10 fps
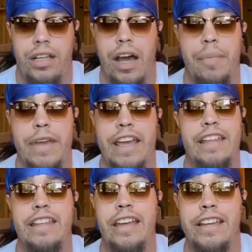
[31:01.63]
I
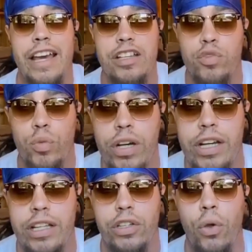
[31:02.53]
mean, and guess
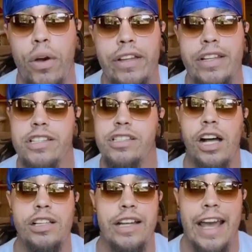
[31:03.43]
what? Loyal and
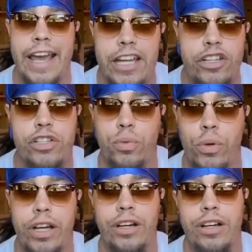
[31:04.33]
solid ages
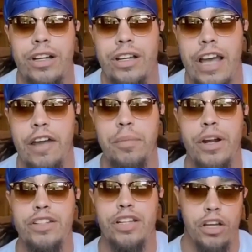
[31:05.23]
well.
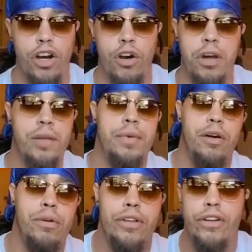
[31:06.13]
Everybody's like, oh, what
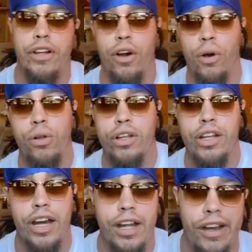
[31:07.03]
about when they're old
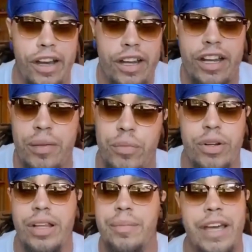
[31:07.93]
and not hot
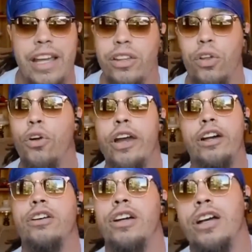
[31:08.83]
anymore? Like, man,
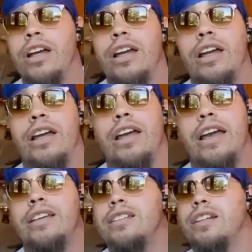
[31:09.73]
loyal
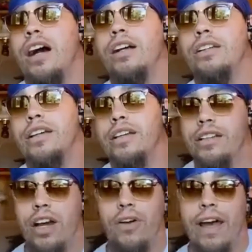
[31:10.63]
and
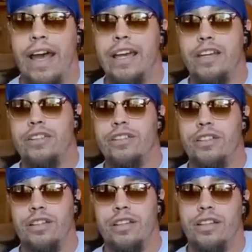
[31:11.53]
solid don't age.
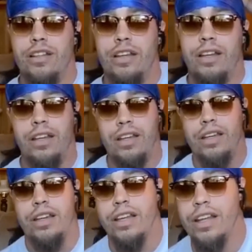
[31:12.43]

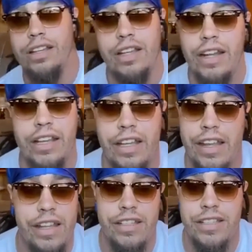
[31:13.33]
And
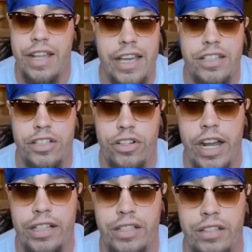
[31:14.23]
it stays
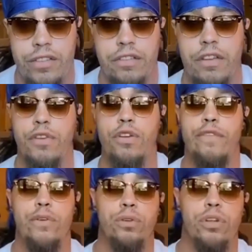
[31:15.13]
attractive
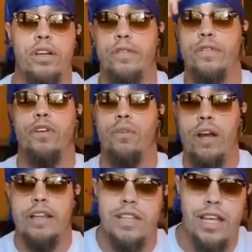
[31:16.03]
if you're looking for the
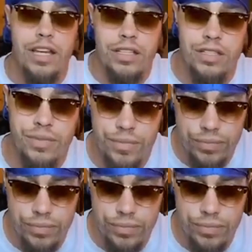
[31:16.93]
right things.